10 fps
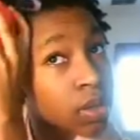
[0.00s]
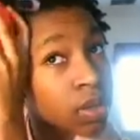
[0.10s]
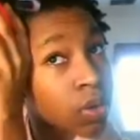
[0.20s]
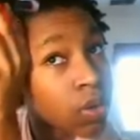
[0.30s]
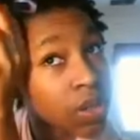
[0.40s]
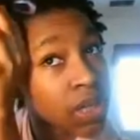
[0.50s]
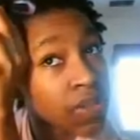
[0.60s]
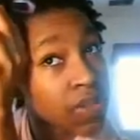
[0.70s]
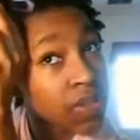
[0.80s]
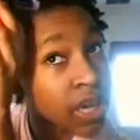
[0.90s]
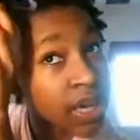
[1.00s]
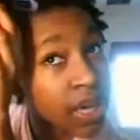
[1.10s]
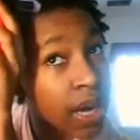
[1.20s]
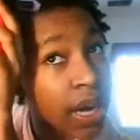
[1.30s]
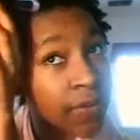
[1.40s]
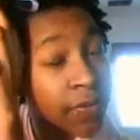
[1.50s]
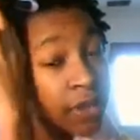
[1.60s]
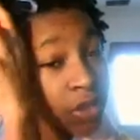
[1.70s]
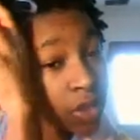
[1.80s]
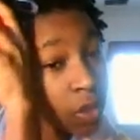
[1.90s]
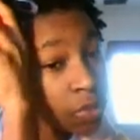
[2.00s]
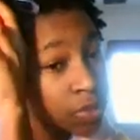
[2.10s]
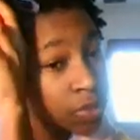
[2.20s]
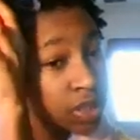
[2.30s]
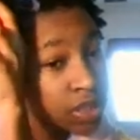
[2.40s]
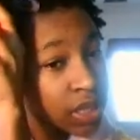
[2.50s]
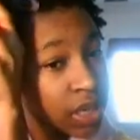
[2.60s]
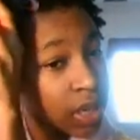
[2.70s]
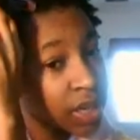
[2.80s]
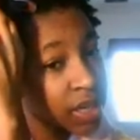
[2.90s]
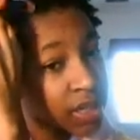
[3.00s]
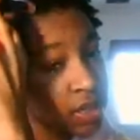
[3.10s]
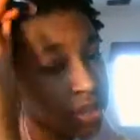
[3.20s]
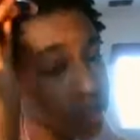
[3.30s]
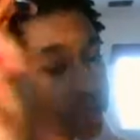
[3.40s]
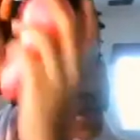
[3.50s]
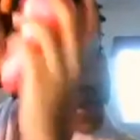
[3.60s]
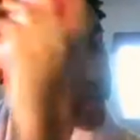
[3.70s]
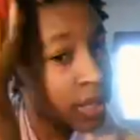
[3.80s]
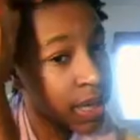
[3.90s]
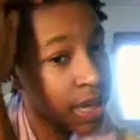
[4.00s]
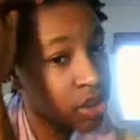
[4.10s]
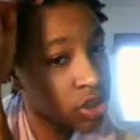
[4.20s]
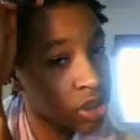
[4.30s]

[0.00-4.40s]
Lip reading: Or even, like, I finger combed it most of the time, and I didn't, like, actually